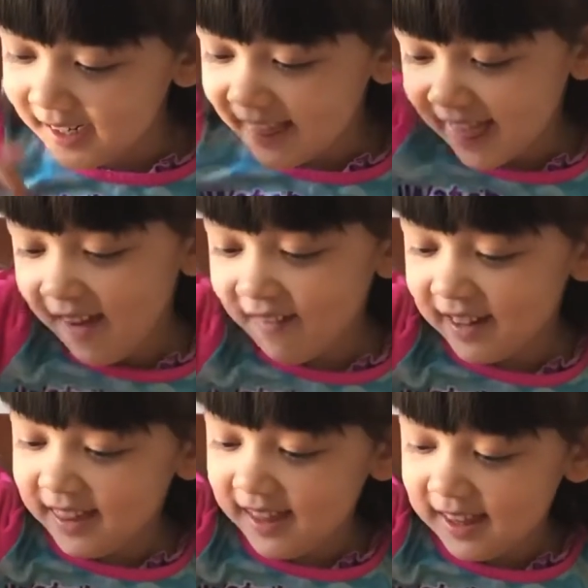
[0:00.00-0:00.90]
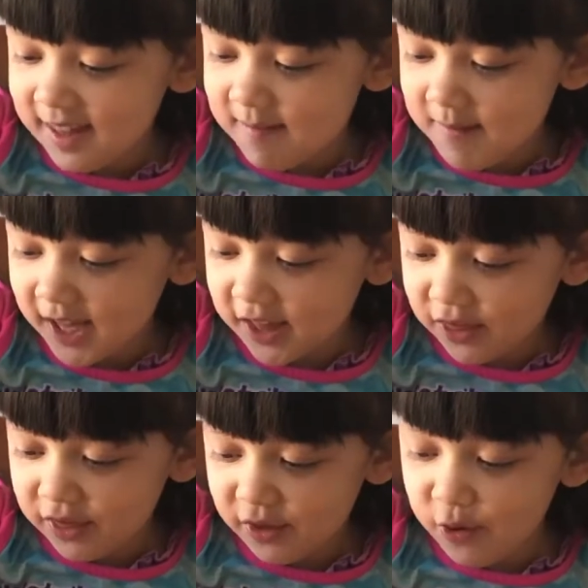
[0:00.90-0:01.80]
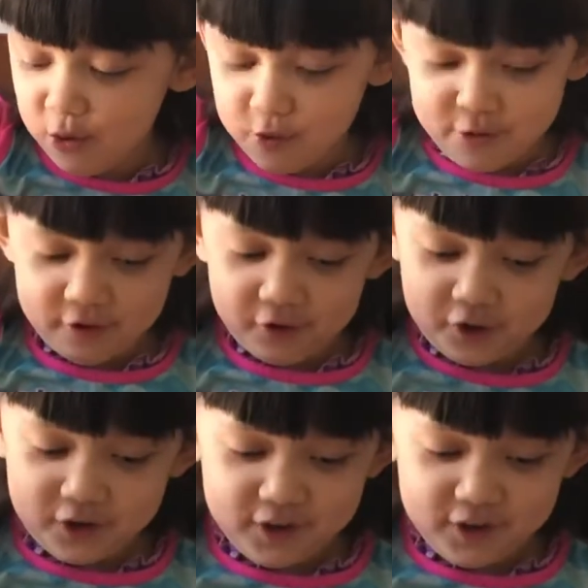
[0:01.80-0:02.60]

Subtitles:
That one, since it makes the whole circle.